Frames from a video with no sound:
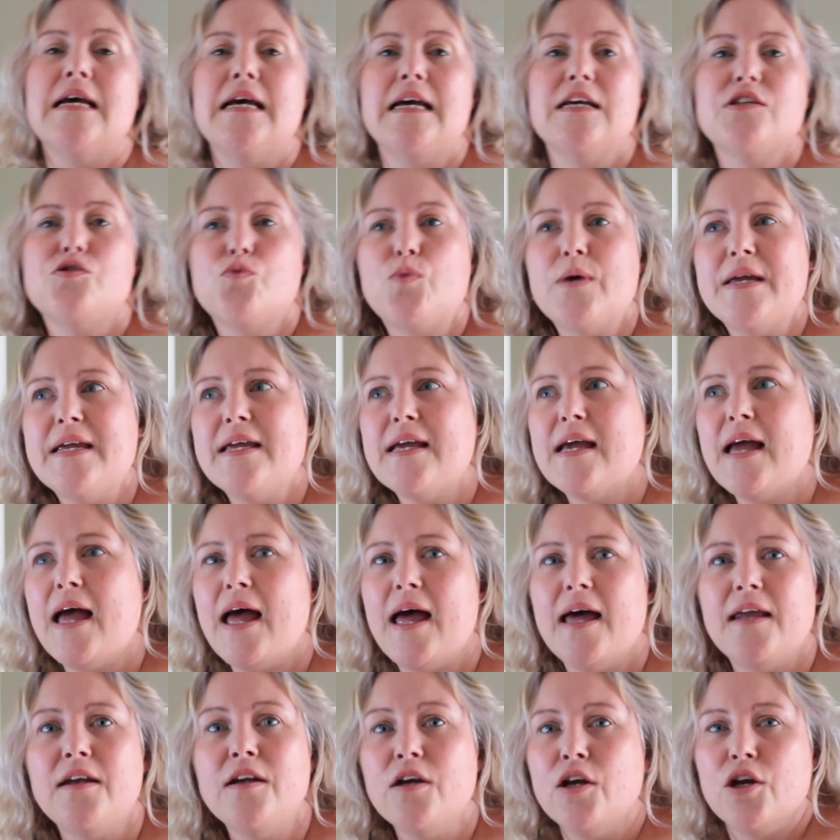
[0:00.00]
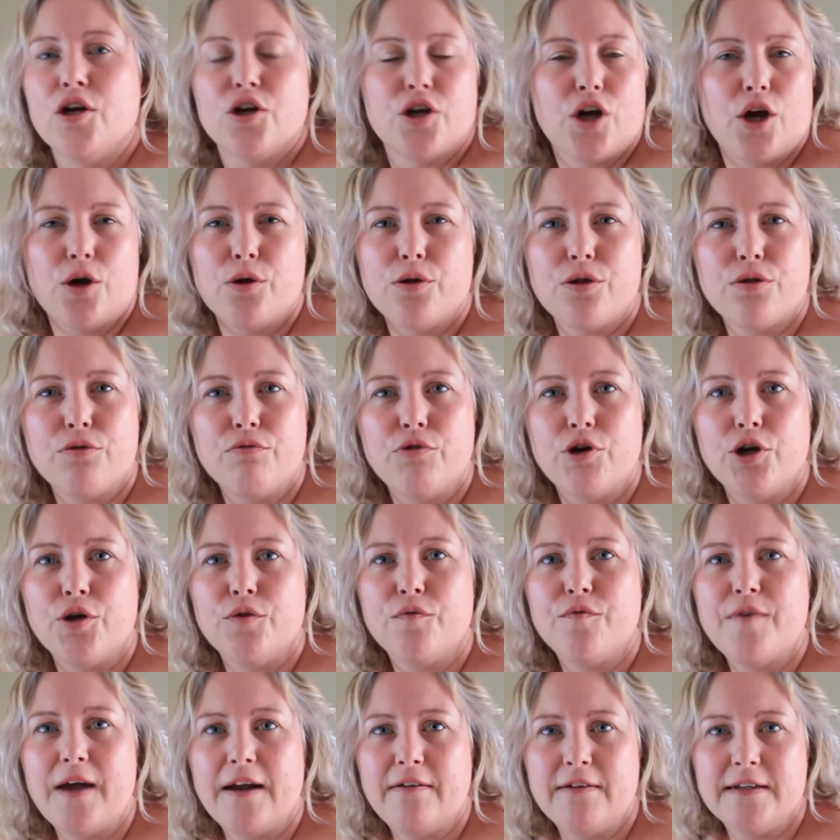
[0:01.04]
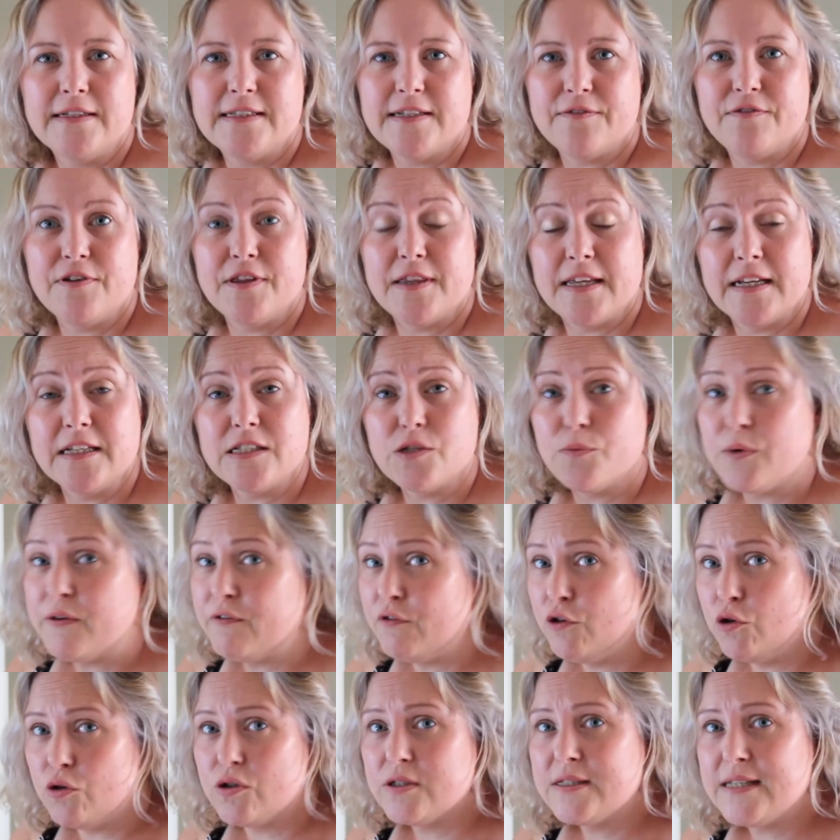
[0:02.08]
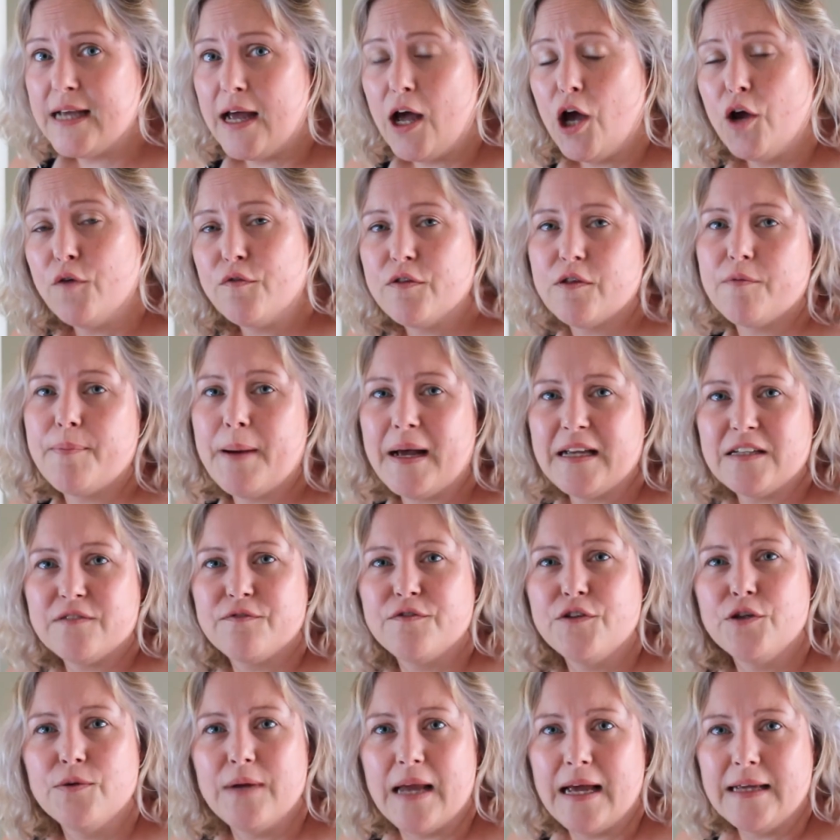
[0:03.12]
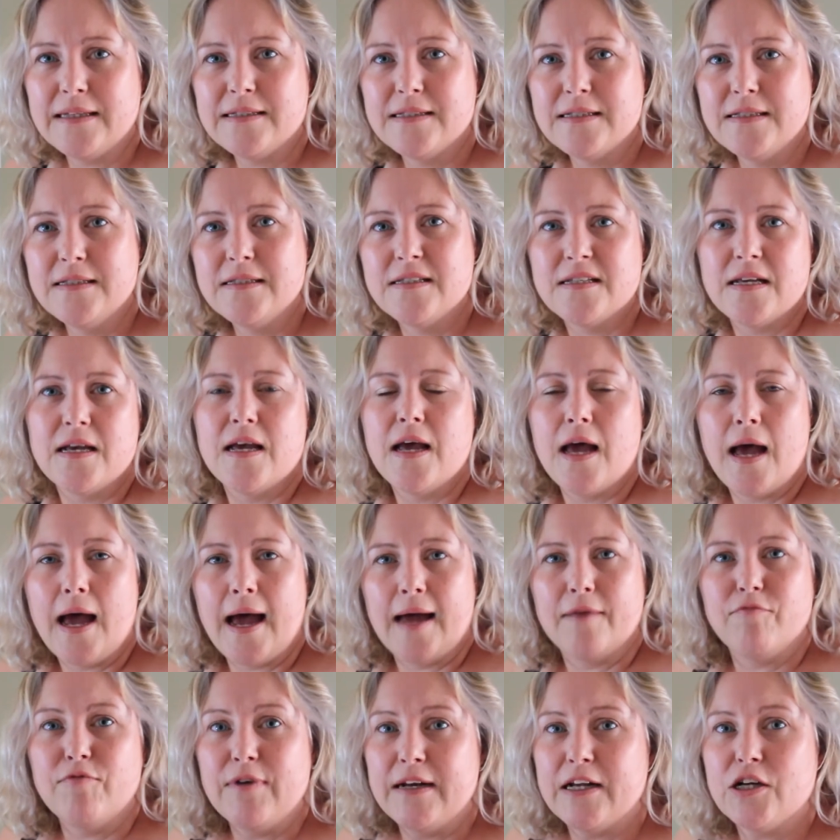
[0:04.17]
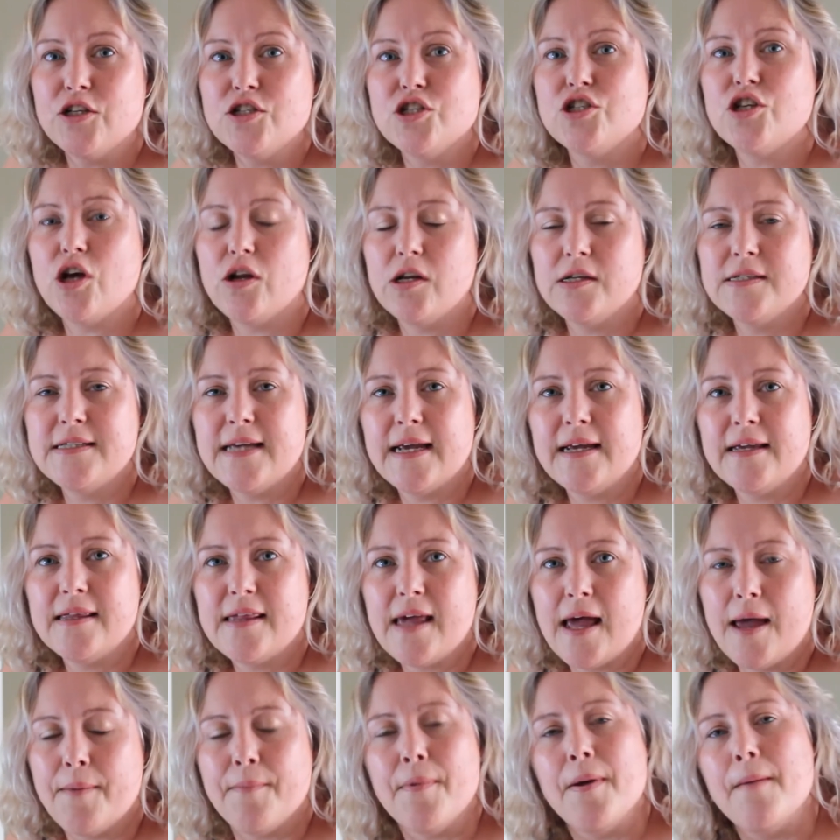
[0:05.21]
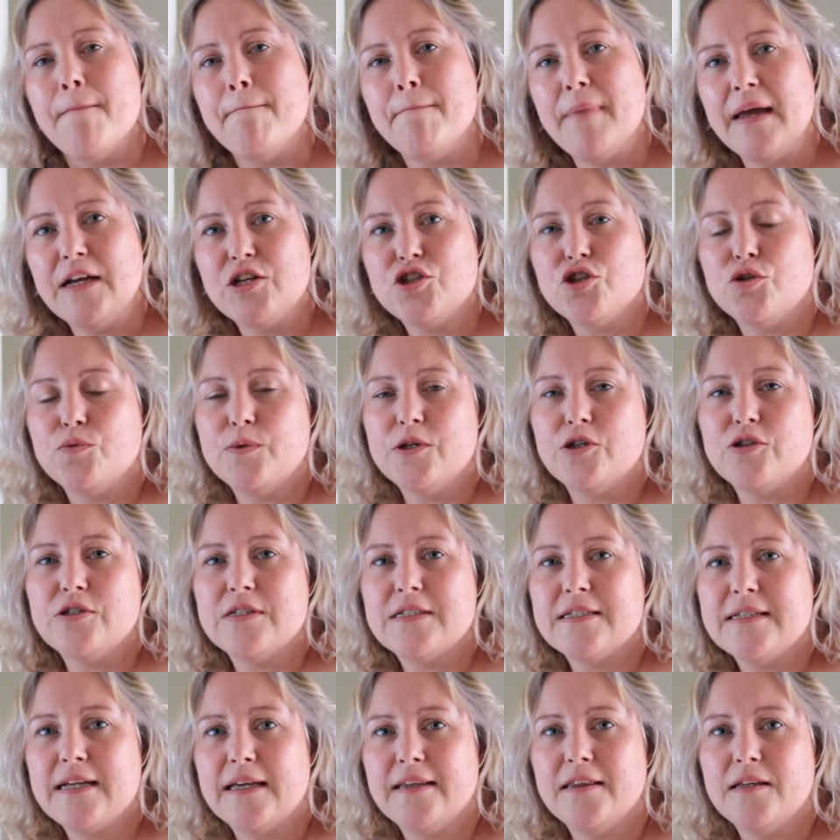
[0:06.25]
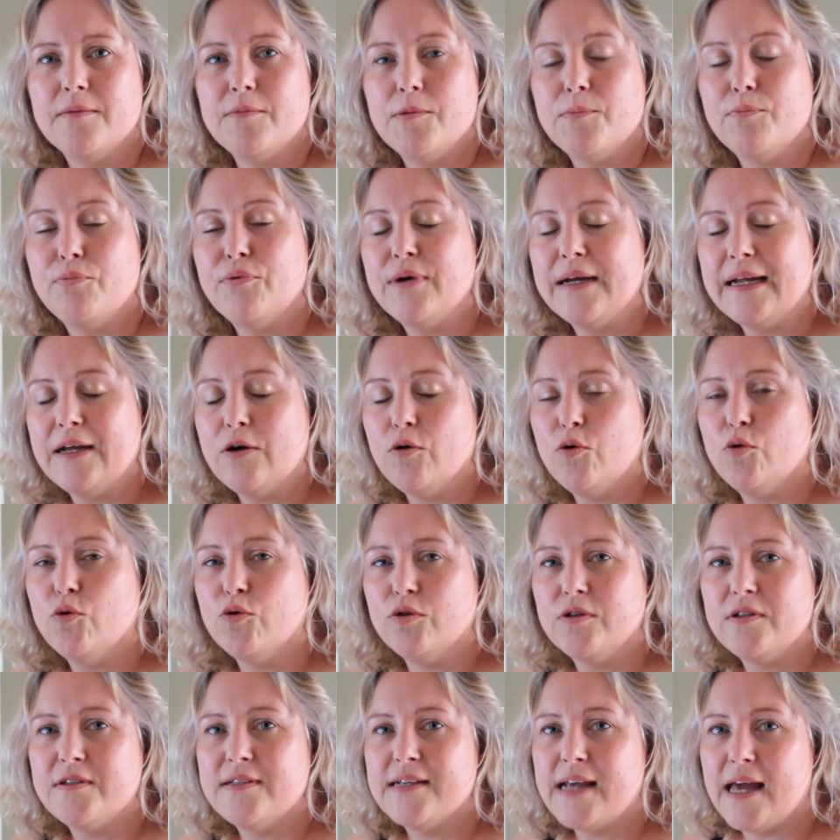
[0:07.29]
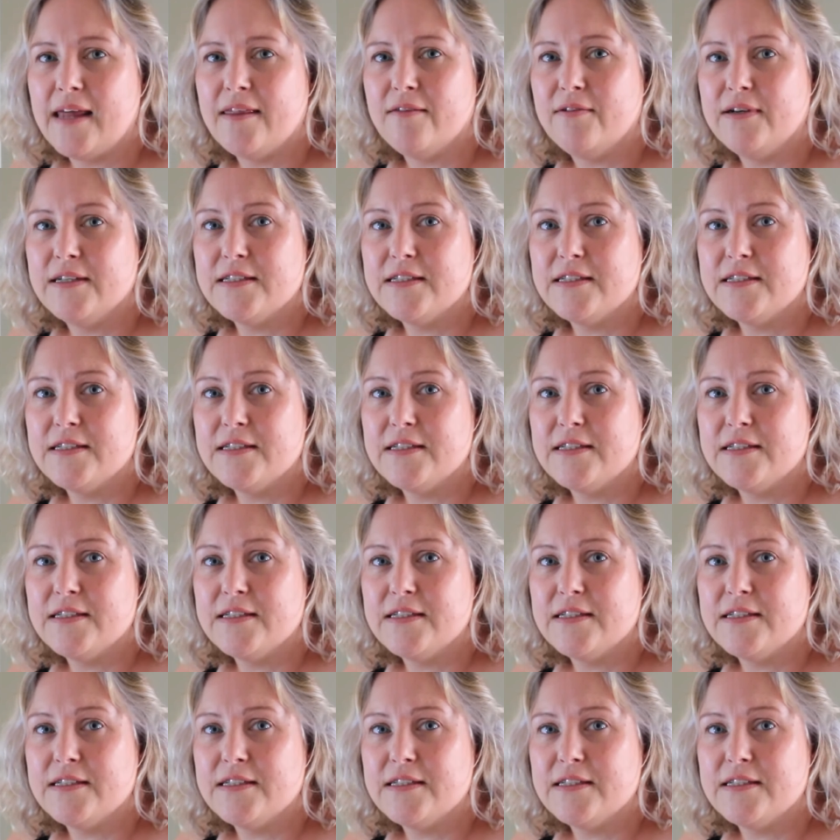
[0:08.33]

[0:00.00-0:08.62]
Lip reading: is we can go through various different things that we've looked at over the past few lessons and really consolidate them, make sure we understand them and bring it all together.